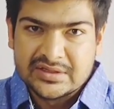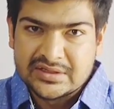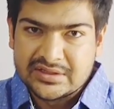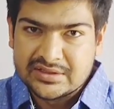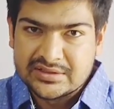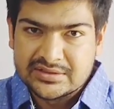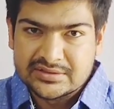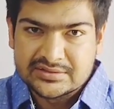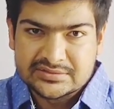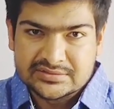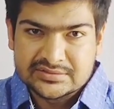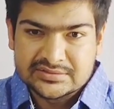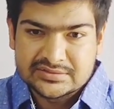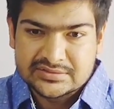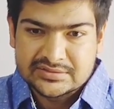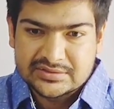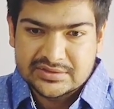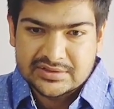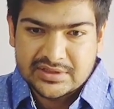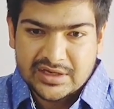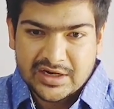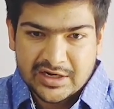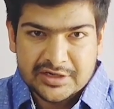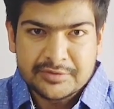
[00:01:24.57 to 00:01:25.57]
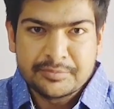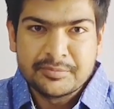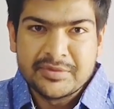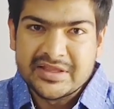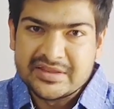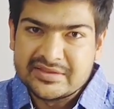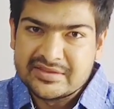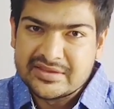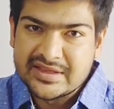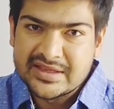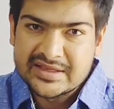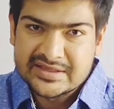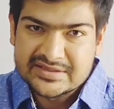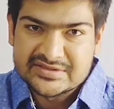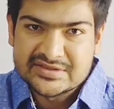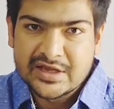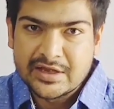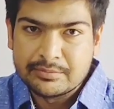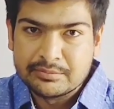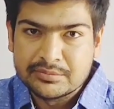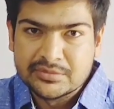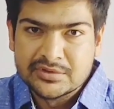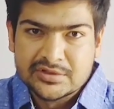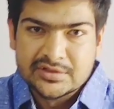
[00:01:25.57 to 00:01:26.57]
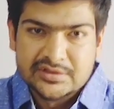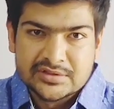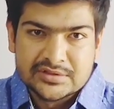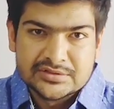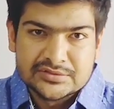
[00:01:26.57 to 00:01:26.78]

hurt me in the exam.